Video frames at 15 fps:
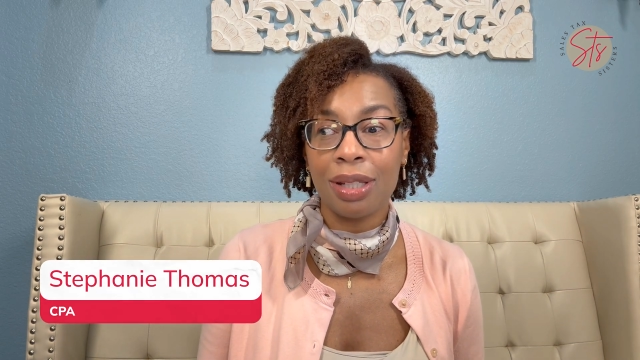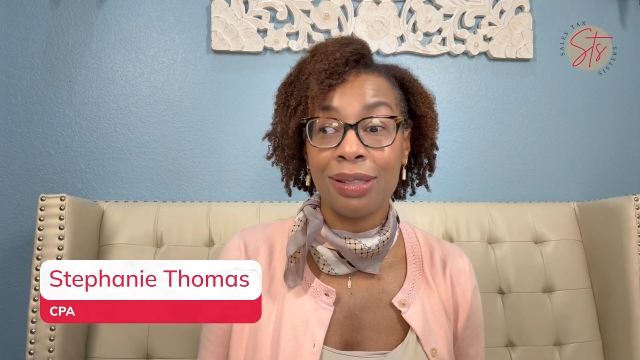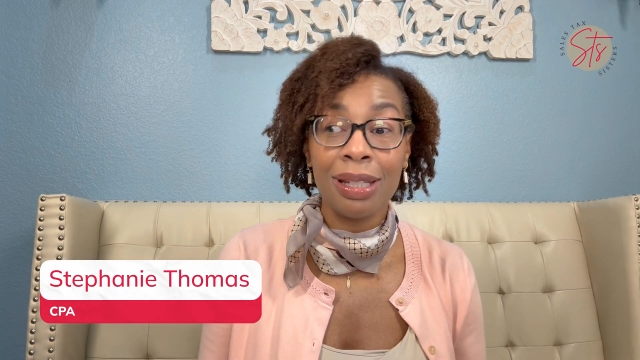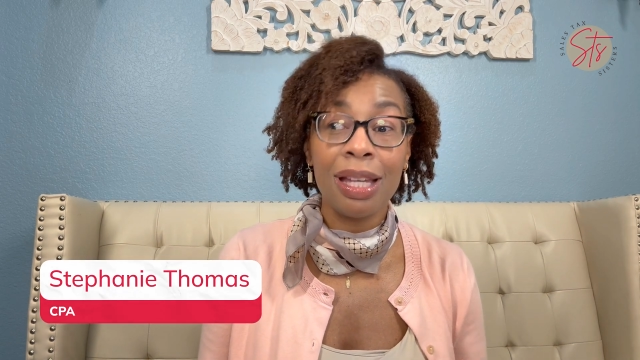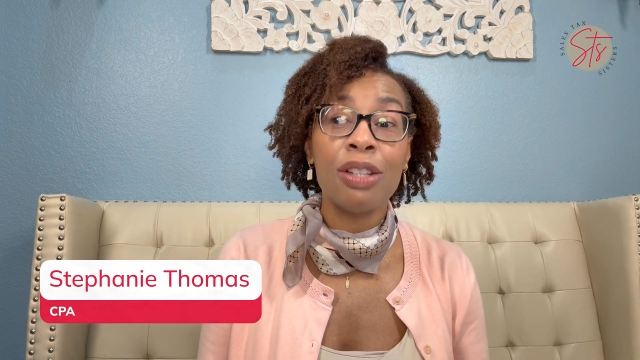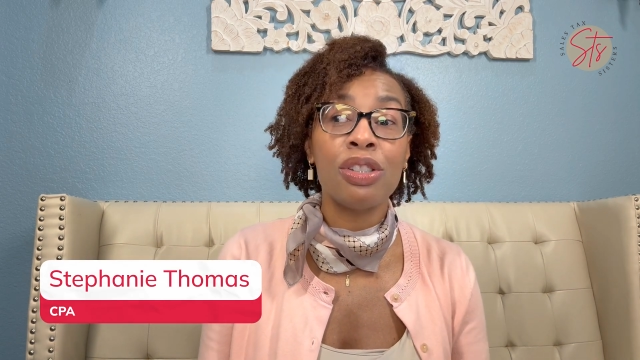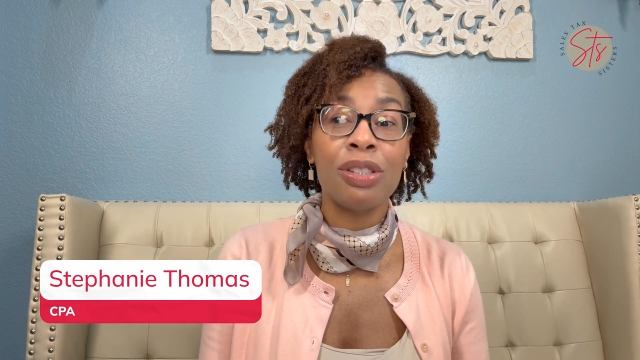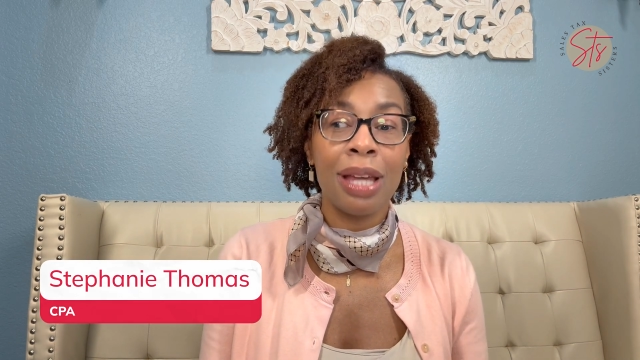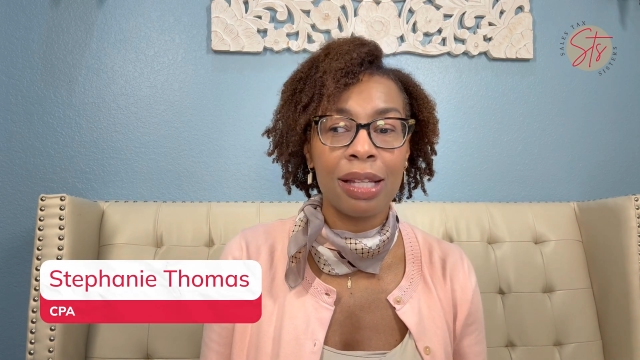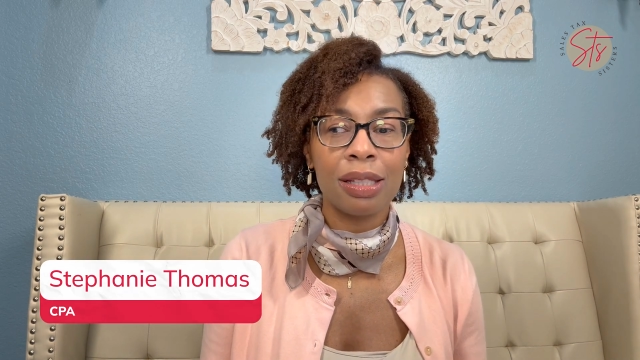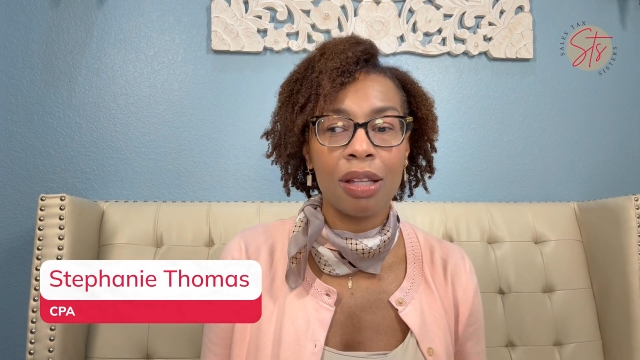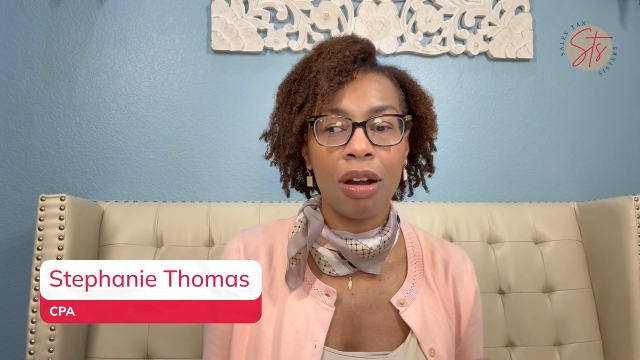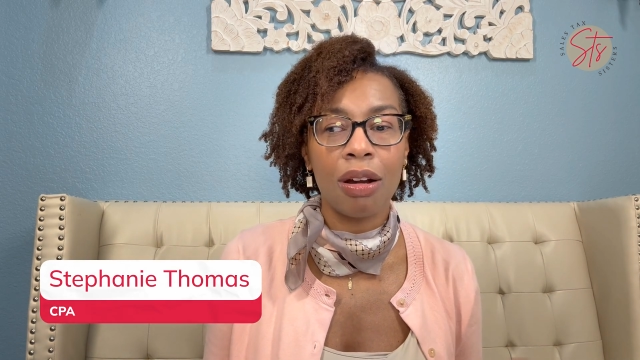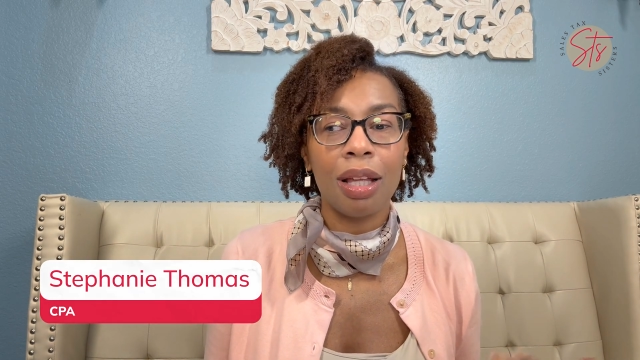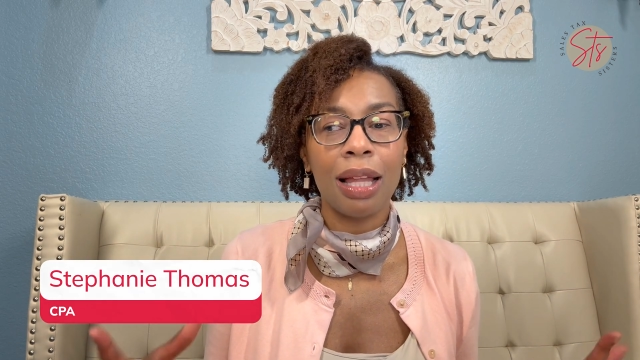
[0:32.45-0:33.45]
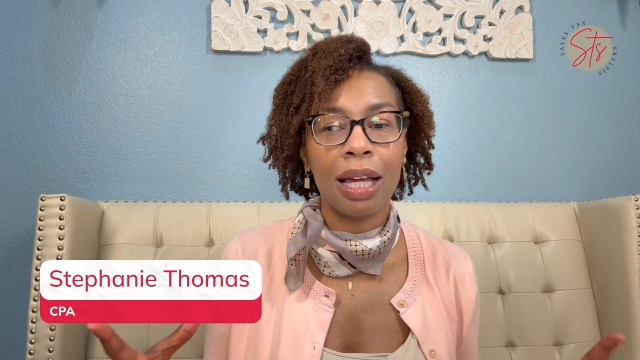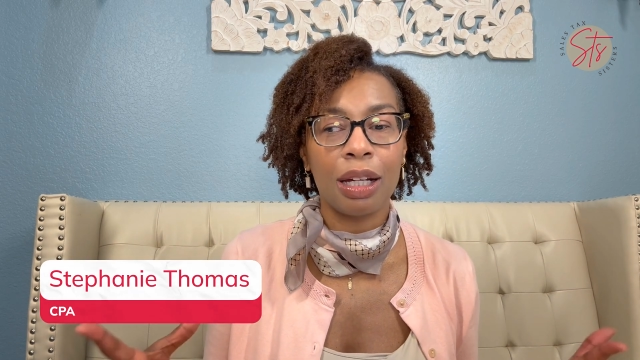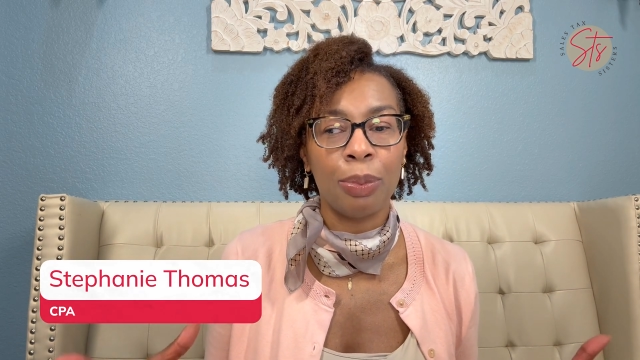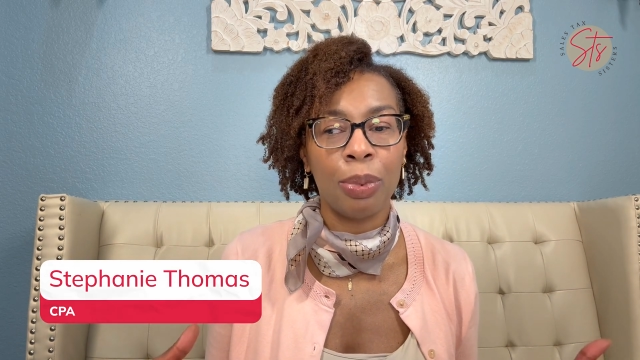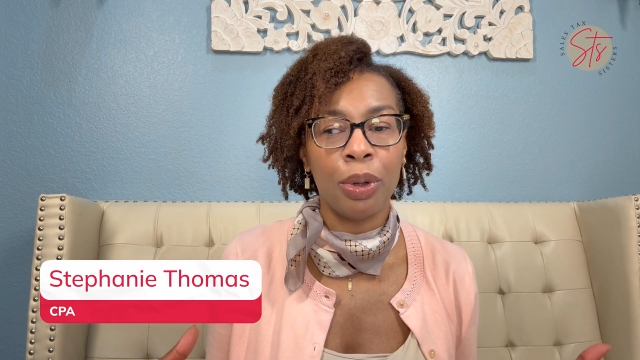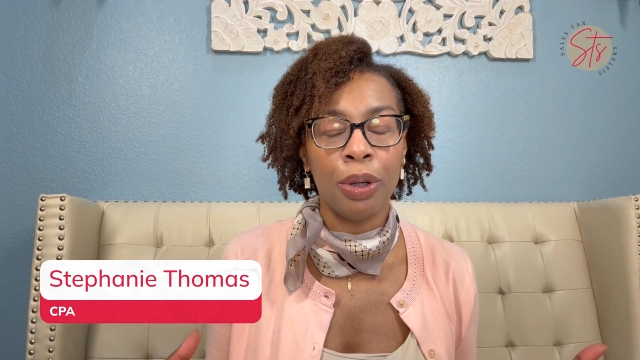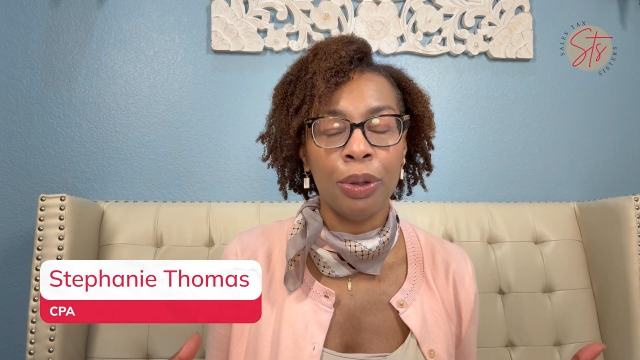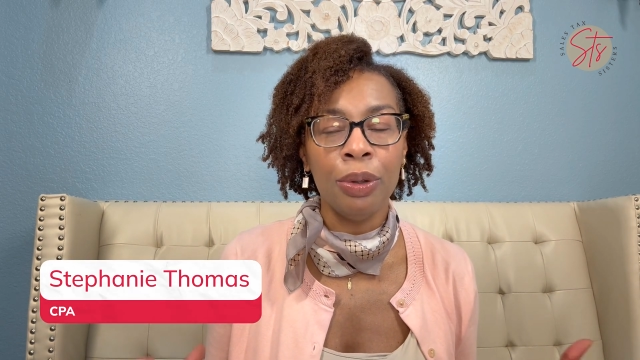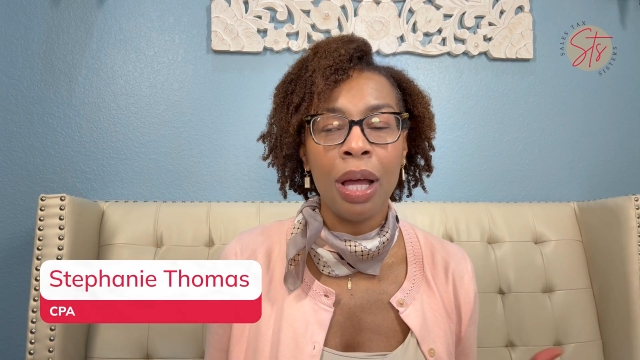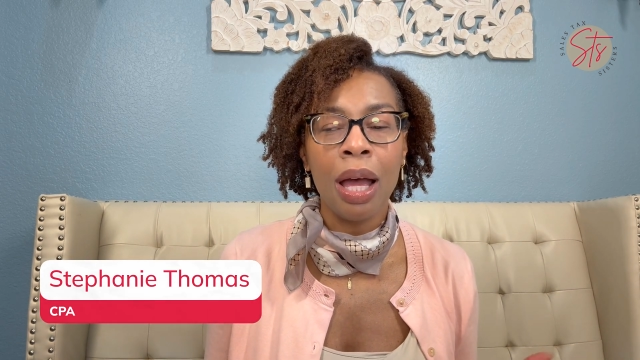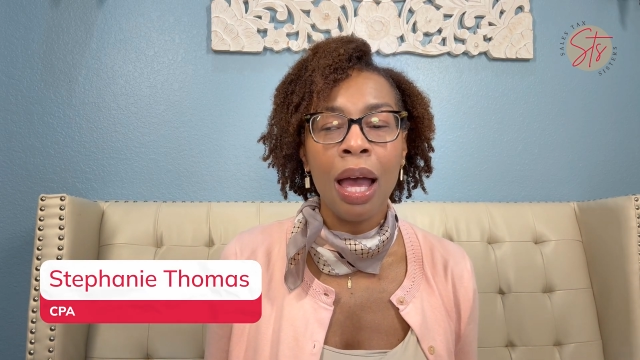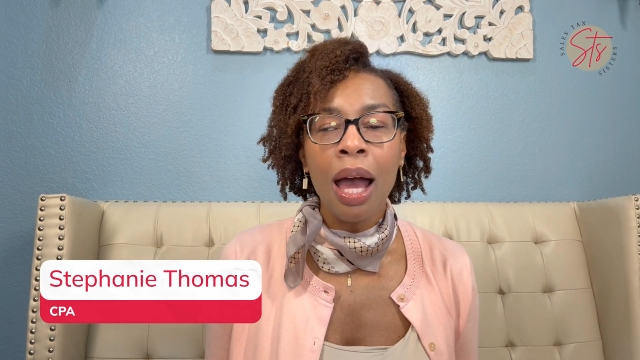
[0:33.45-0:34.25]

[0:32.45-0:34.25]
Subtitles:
sales tax audit like a pro.